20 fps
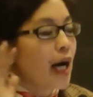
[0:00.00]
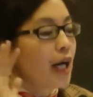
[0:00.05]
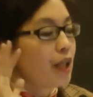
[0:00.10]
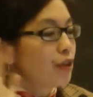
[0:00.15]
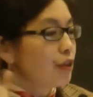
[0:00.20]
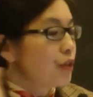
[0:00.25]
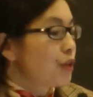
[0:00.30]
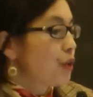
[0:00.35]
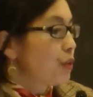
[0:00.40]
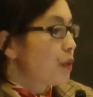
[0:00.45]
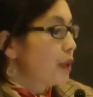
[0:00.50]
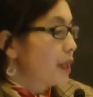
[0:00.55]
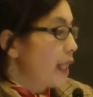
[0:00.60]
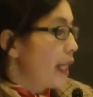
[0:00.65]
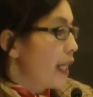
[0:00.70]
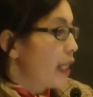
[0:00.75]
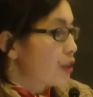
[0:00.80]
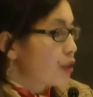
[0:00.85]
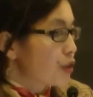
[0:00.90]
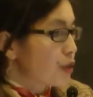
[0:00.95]
I don't know what
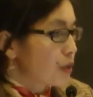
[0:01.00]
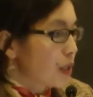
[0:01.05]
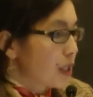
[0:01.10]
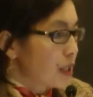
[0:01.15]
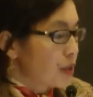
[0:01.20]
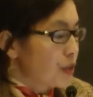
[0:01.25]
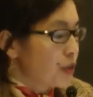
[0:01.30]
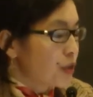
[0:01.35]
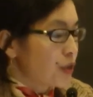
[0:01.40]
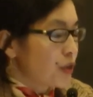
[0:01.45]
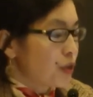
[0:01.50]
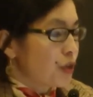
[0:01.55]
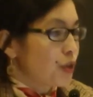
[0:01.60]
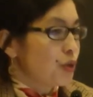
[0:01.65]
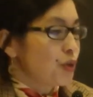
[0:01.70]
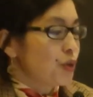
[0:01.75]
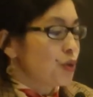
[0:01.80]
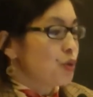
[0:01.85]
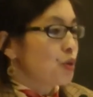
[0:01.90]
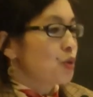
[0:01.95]
the answer is
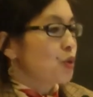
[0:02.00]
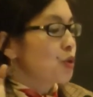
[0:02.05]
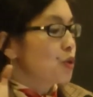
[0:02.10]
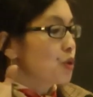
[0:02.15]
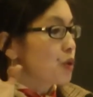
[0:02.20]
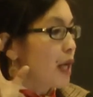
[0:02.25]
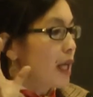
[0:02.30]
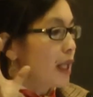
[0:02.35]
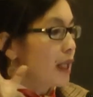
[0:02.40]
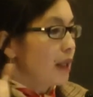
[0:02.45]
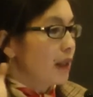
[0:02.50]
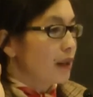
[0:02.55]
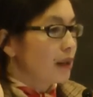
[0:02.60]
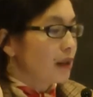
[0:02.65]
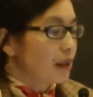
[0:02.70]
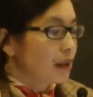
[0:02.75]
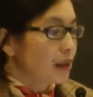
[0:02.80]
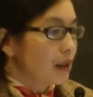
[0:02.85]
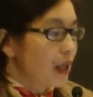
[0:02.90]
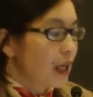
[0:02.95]
to
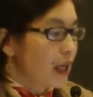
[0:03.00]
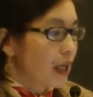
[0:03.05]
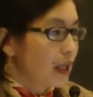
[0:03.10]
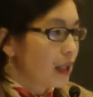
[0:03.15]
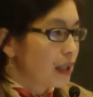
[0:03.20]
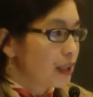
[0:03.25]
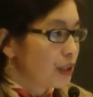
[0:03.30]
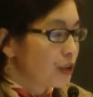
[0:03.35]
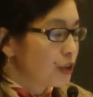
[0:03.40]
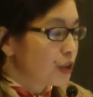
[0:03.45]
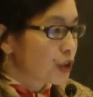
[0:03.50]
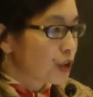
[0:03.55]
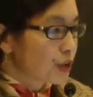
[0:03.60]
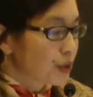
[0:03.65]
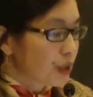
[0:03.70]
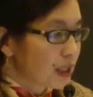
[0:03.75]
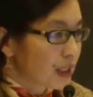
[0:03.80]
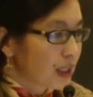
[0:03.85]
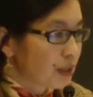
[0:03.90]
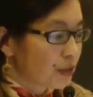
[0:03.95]
creating a new
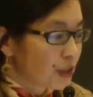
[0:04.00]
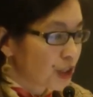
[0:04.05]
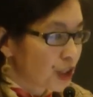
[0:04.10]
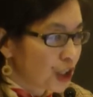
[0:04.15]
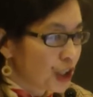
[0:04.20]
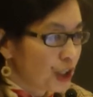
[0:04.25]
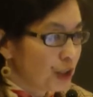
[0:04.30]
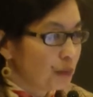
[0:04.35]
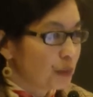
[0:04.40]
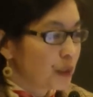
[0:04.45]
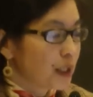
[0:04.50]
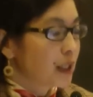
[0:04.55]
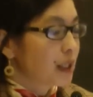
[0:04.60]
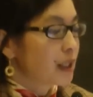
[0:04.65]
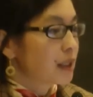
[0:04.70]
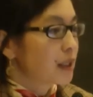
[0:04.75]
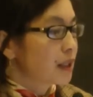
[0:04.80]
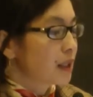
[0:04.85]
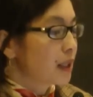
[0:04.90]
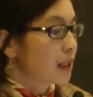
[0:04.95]
currency regime,
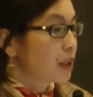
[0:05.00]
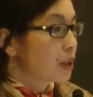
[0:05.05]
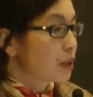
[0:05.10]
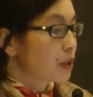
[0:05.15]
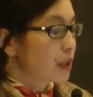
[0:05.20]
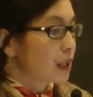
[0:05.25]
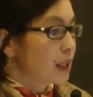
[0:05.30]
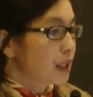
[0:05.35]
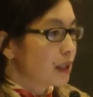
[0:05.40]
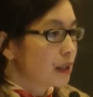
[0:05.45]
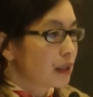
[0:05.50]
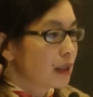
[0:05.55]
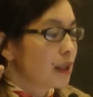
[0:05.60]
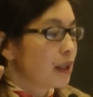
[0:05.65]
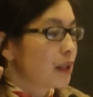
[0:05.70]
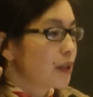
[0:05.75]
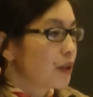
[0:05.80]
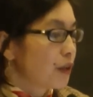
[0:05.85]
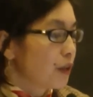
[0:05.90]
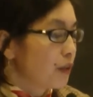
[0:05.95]
because clearly
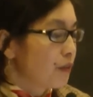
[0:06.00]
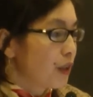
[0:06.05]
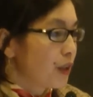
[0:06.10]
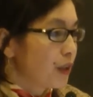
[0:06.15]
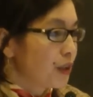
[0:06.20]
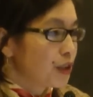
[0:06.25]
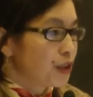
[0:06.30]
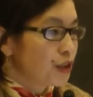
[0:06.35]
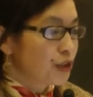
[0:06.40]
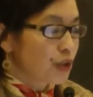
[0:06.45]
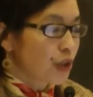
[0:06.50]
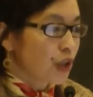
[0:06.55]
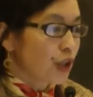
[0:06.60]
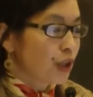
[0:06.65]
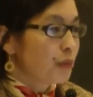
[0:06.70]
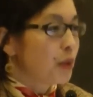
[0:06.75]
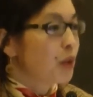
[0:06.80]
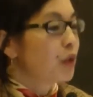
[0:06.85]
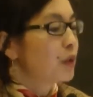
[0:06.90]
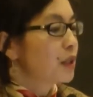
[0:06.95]
there are very strong
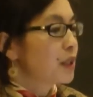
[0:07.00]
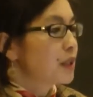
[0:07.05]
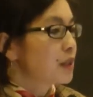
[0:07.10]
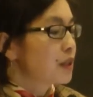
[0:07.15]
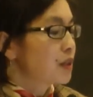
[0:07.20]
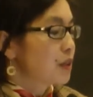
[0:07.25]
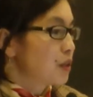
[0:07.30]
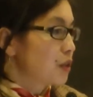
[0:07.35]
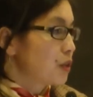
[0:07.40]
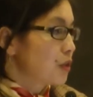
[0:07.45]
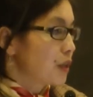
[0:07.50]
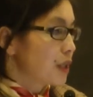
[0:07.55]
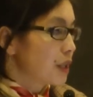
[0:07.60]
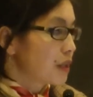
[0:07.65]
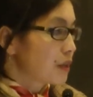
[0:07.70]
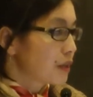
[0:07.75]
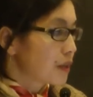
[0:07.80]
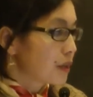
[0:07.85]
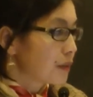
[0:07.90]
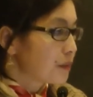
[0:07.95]
opponents to
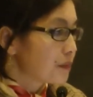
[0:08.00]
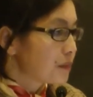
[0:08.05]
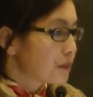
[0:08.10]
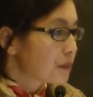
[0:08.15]
this.